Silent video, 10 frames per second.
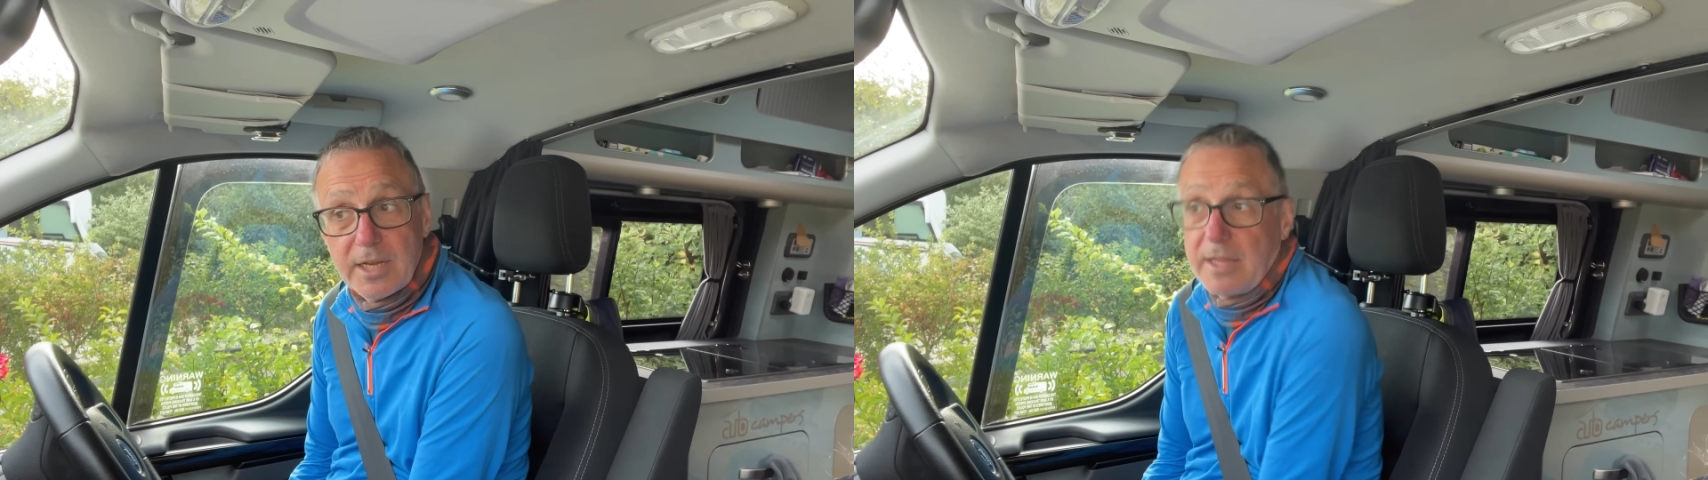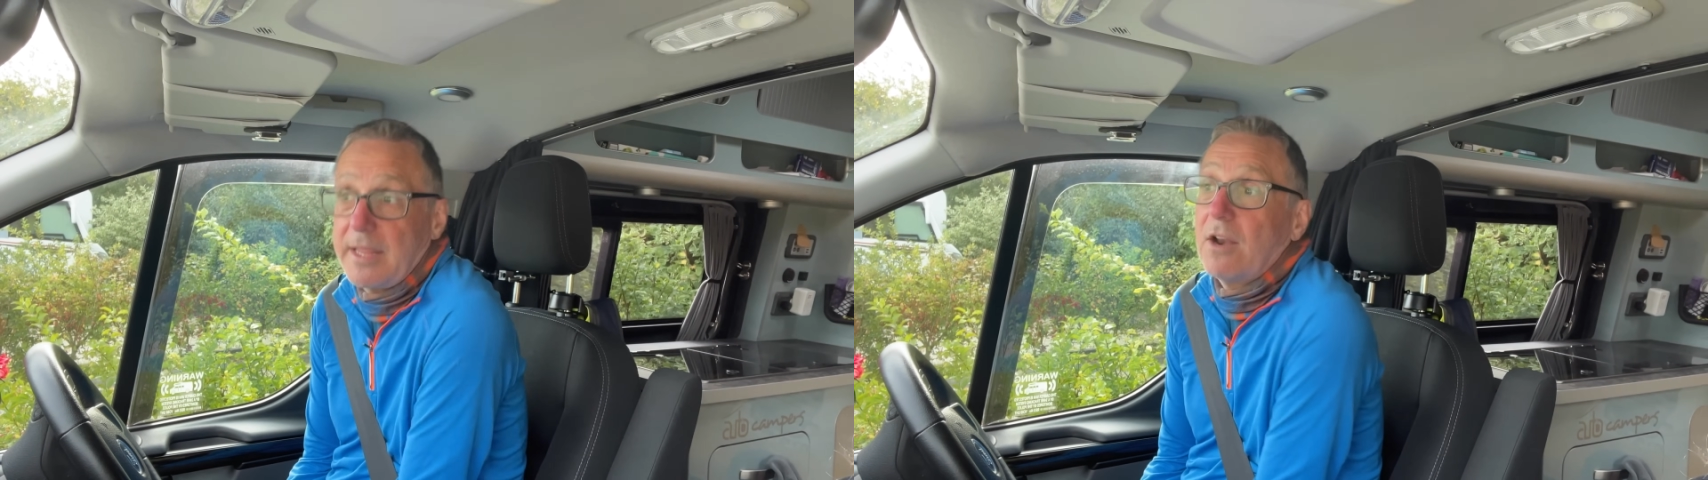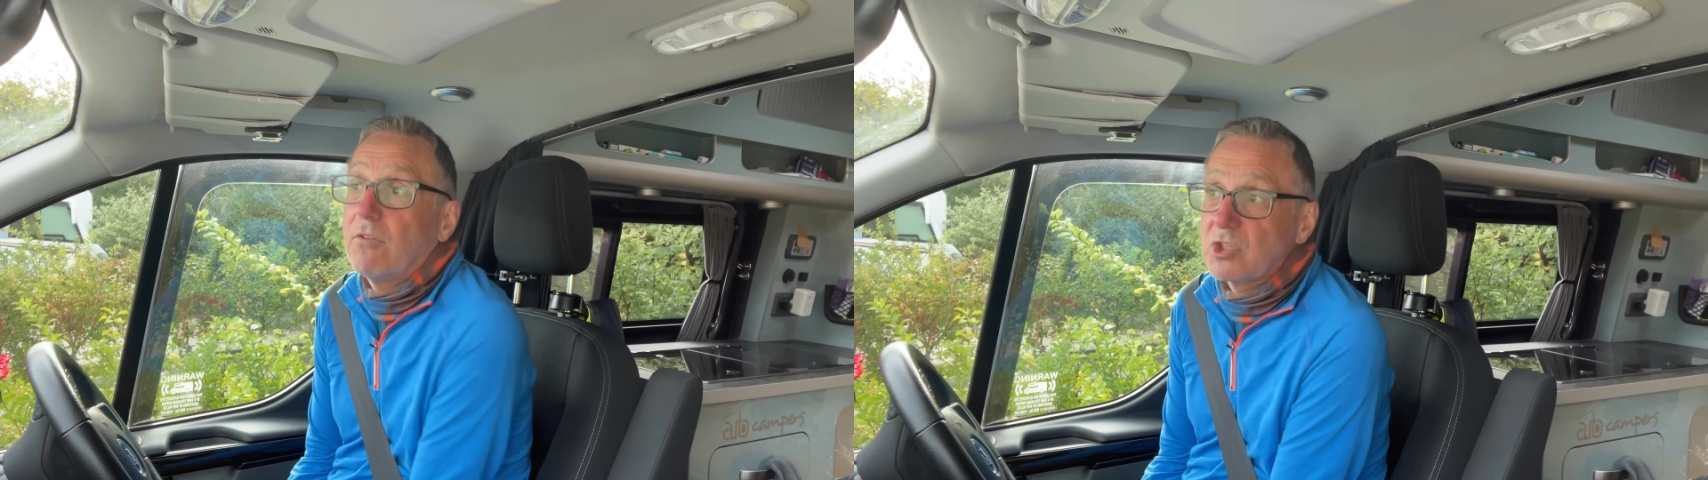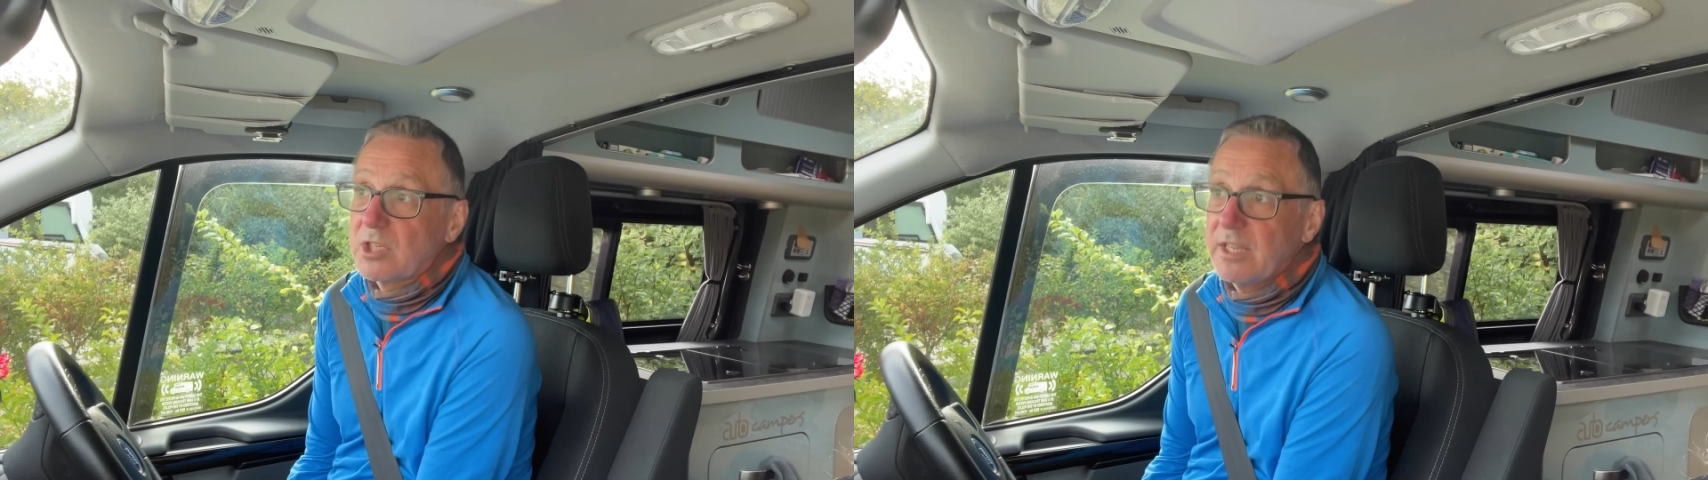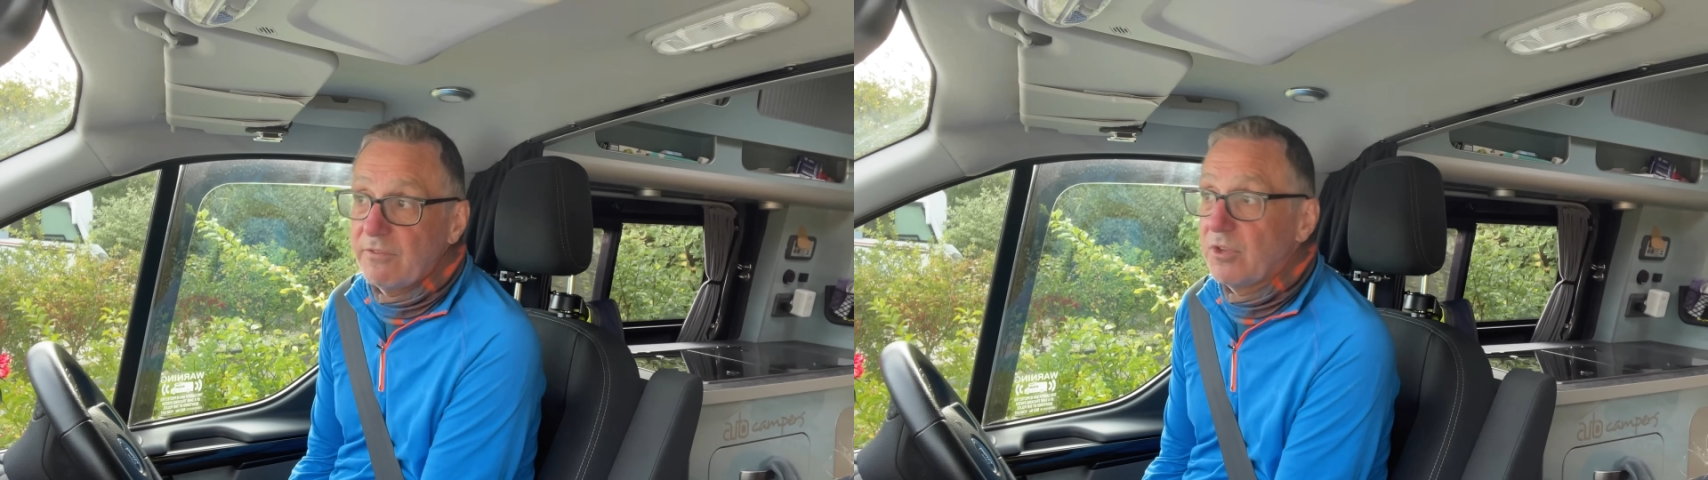Then
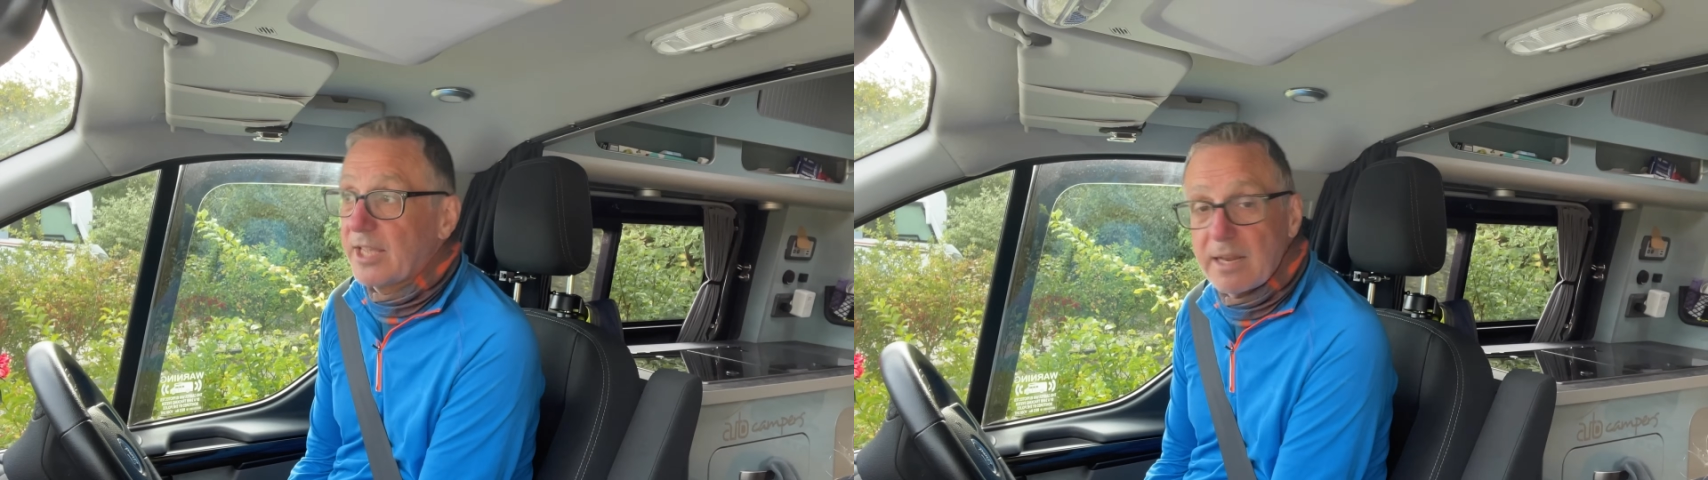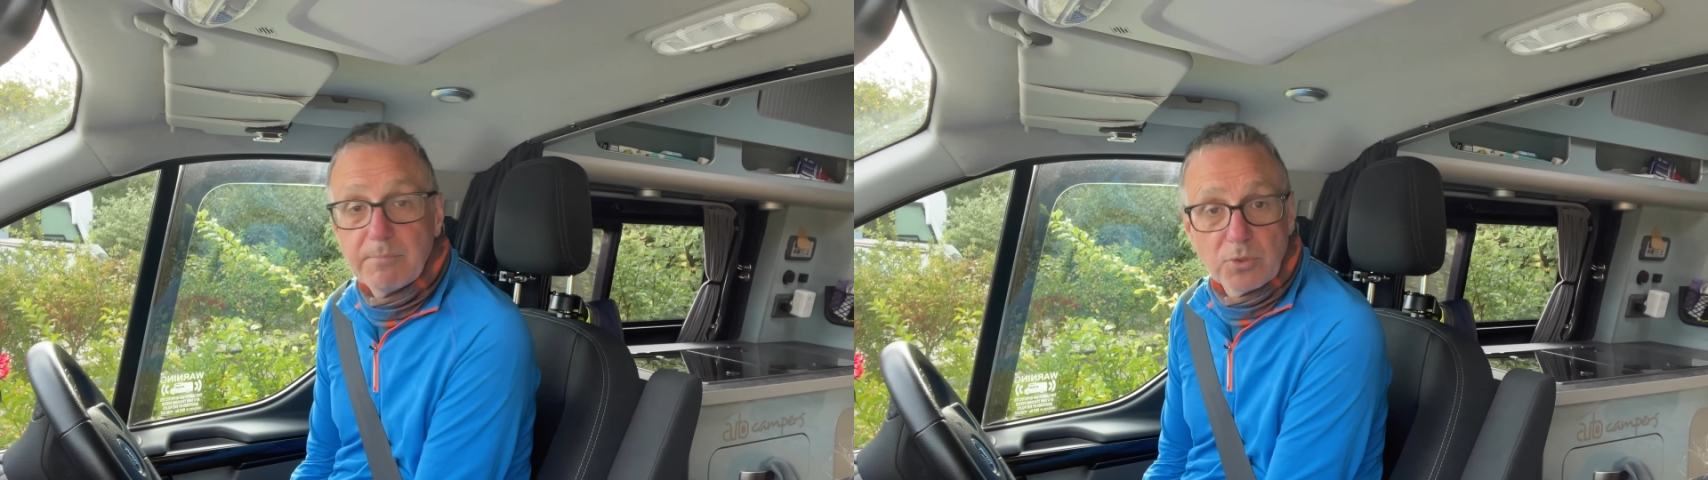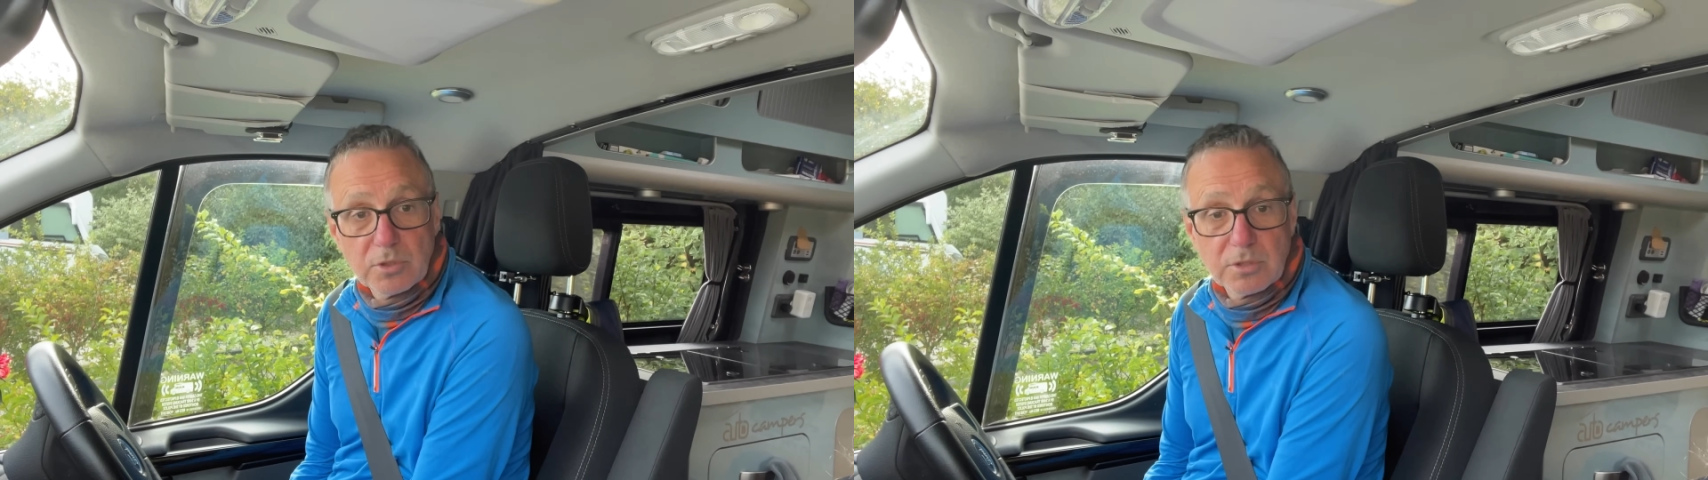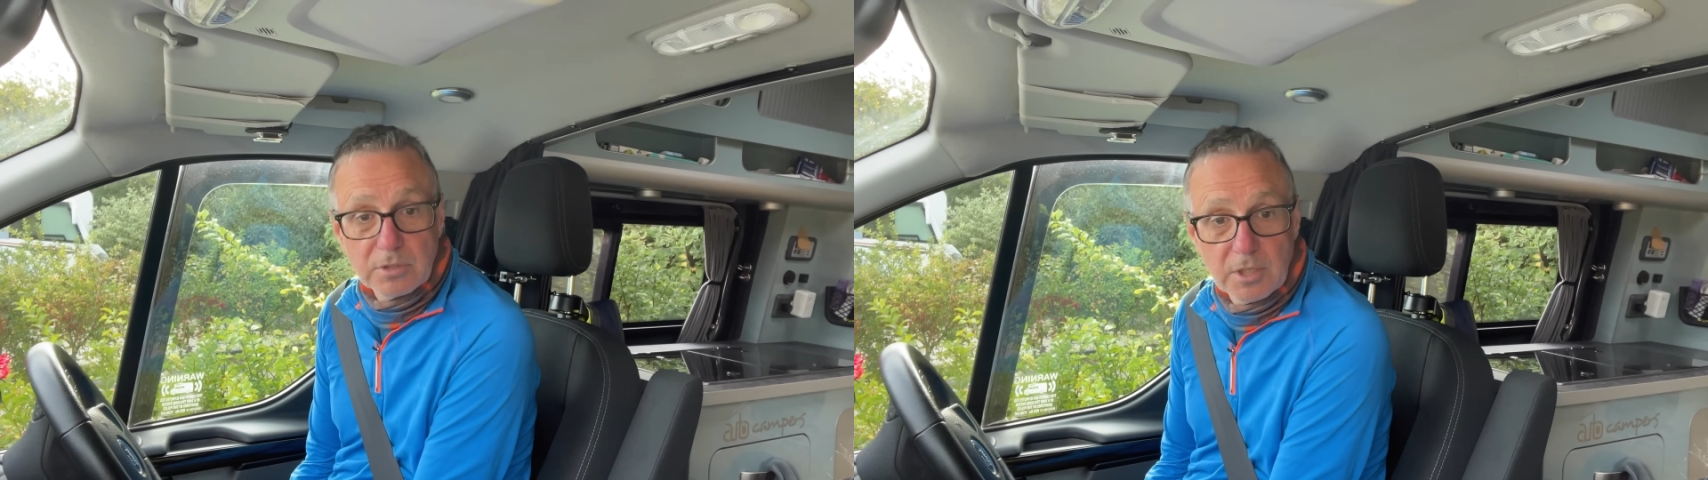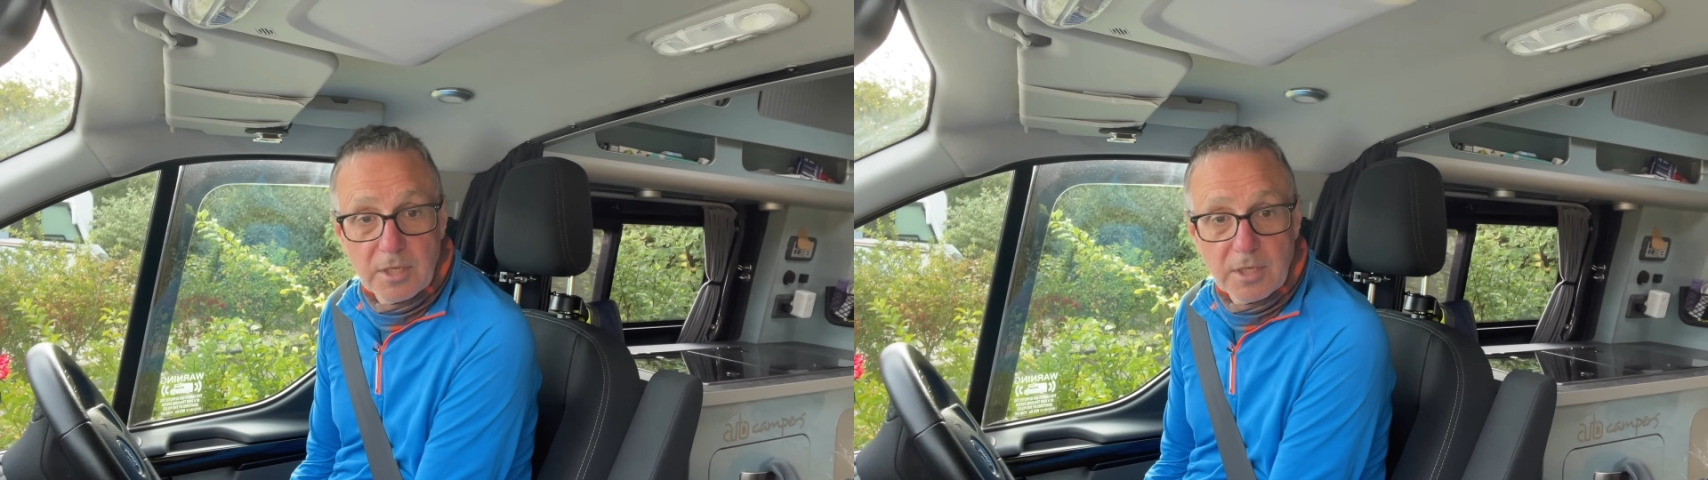obviously, if you can put